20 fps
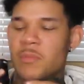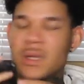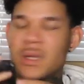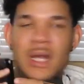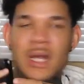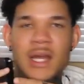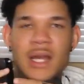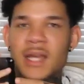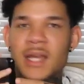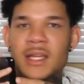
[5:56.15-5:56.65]

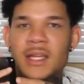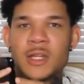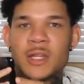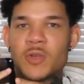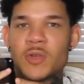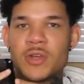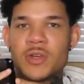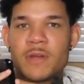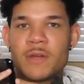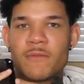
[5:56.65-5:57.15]
plug it in
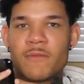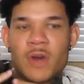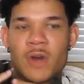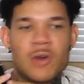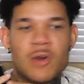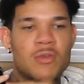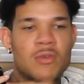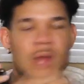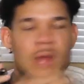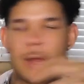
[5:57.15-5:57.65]
through your
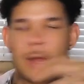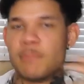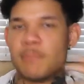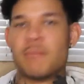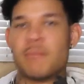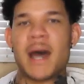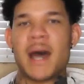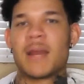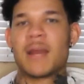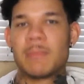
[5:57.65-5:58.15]
phone,
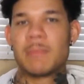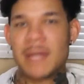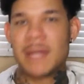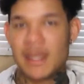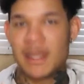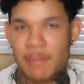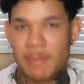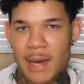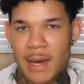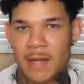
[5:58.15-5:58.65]
and bada
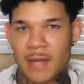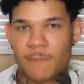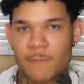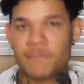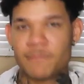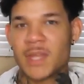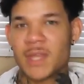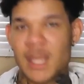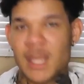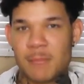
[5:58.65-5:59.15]
bing, bada
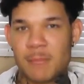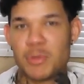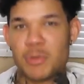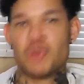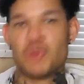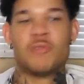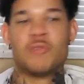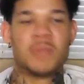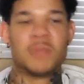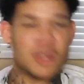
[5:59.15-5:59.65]

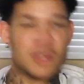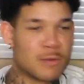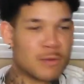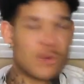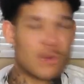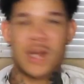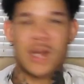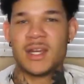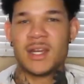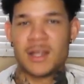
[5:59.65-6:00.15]
boom, you're
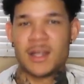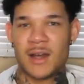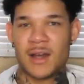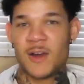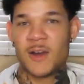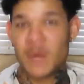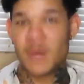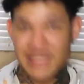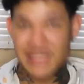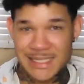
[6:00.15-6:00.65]
ready to go.